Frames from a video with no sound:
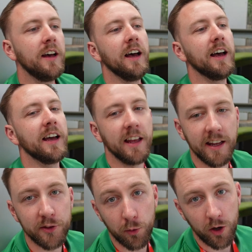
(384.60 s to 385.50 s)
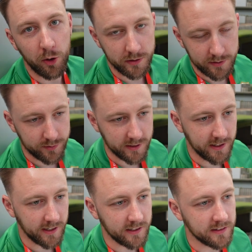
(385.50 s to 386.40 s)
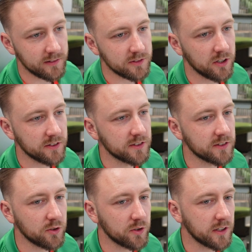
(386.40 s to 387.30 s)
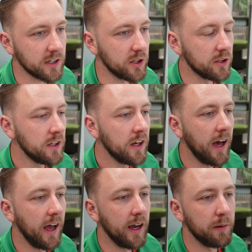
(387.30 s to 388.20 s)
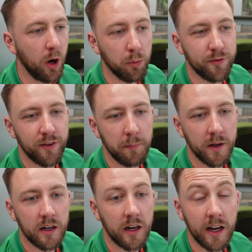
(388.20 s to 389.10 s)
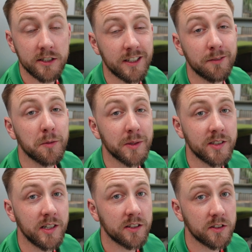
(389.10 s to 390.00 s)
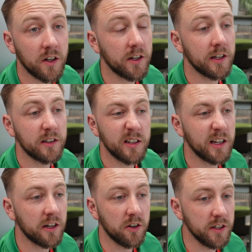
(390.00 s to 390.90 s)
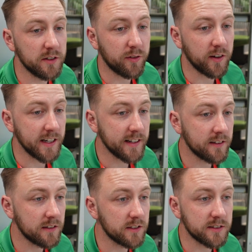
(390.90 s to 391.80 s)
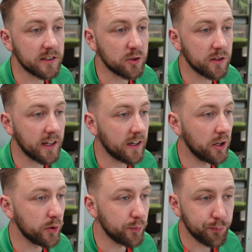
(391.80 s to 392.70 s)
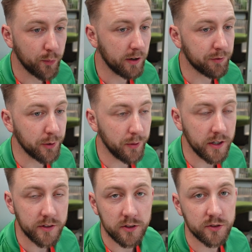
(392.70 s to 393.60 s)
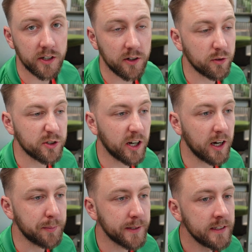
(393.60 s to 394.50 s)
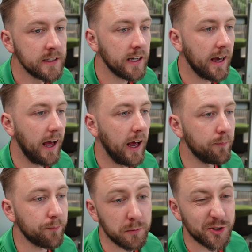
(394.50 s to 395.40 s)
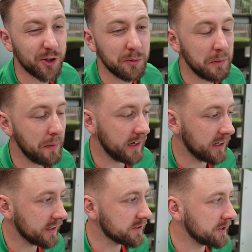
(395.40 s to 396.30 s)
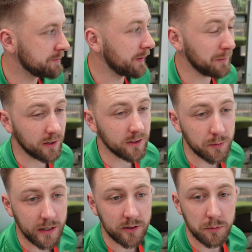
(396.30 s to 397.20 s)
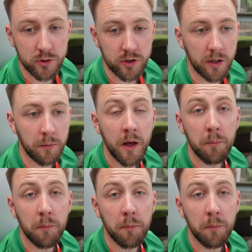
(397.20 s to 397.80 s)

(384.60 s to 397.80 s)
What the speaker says: He hit the wall with a free kick and Johnston scored the goal. Obafemi, I actually give him a 6. I thought he had a night to forget, just he couldn't get going, whatever it was, he just didn't look sharp. I'm sure he'd be better next time. I'm not going to dwell too much on him.